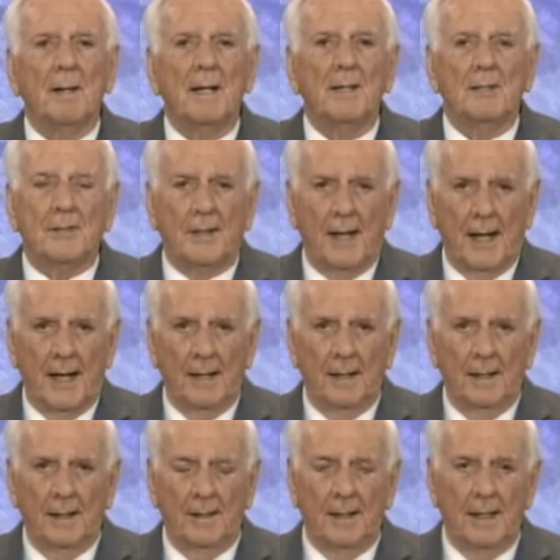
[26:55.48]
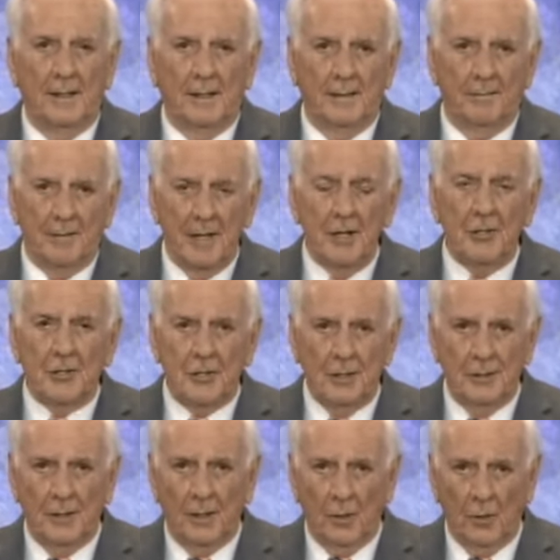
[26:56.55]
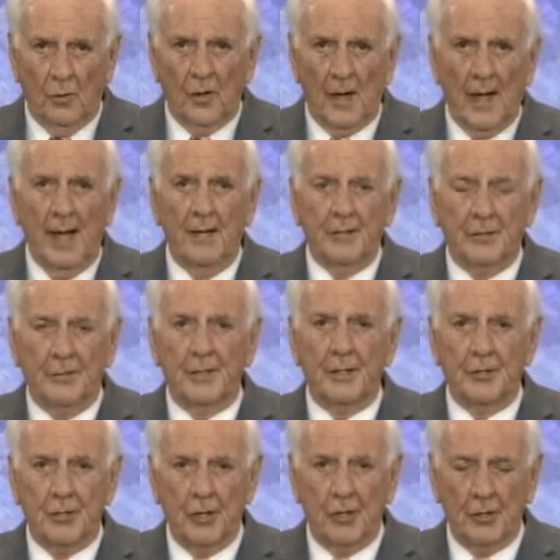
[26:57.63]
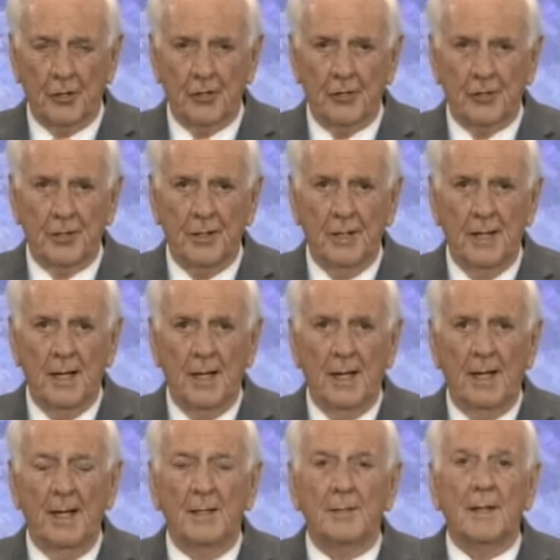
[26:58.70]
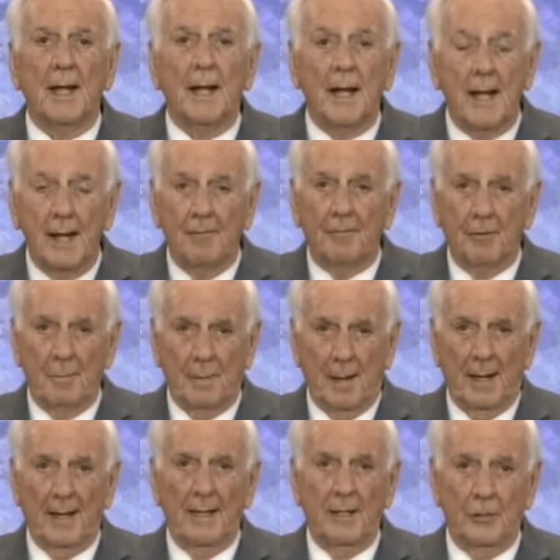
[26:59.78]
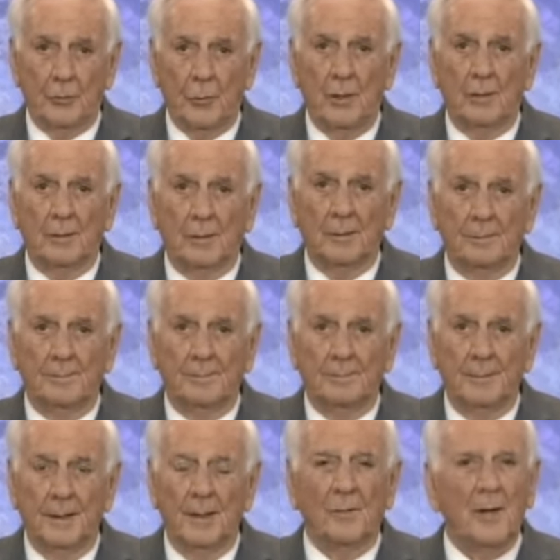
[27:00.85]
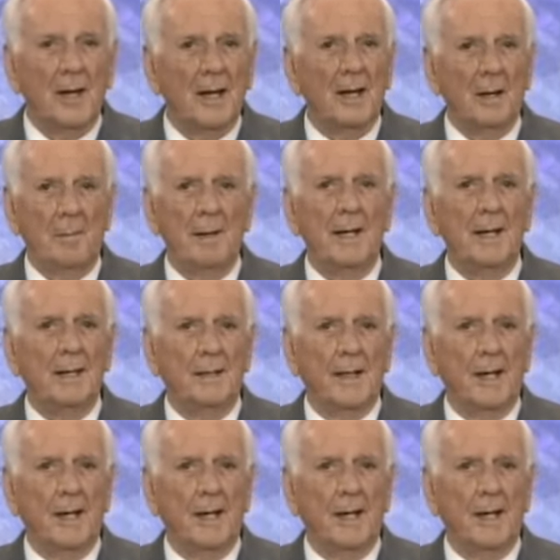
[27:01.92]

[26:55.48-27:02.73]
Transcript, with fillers: That means that the vision the Lord has for the church is that everybody is welcome. What did he